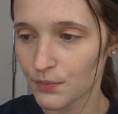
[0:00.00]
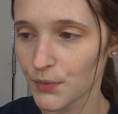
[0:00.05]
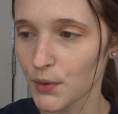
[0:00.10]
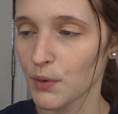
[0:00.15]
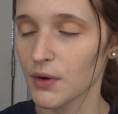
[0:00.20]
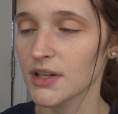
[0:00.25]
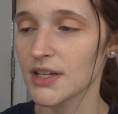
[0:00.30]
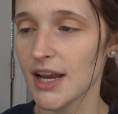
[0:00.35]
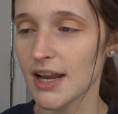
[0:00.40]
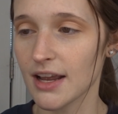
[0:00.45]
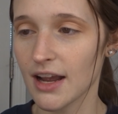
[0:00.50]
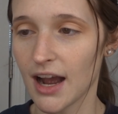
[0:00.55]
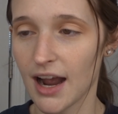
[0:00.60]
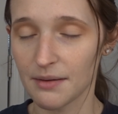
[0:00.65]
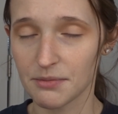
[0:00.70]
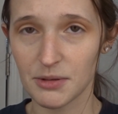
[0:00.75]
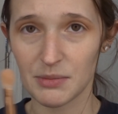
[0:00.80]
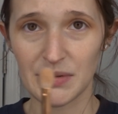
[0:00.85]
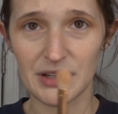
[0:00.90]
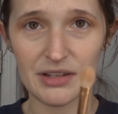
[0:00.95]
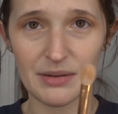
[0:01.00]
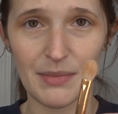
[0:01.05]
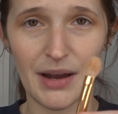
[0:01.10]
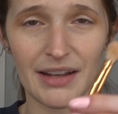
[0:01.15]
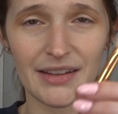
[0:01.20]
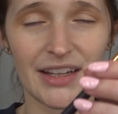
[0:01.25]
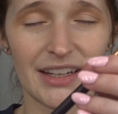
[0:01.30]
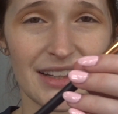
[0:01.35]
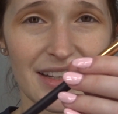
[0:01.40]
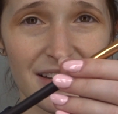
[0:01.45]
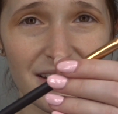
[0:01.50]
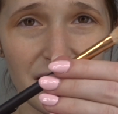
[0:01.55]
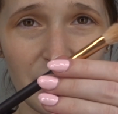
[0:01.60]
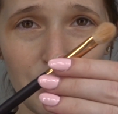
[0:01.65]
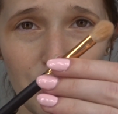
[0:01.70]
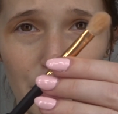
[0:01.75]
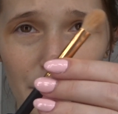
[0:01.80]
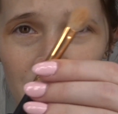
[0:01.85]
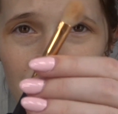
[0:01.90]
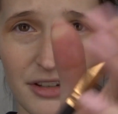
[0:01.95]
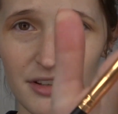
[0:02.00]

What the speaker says: gonna take Optimism on like this type of brush.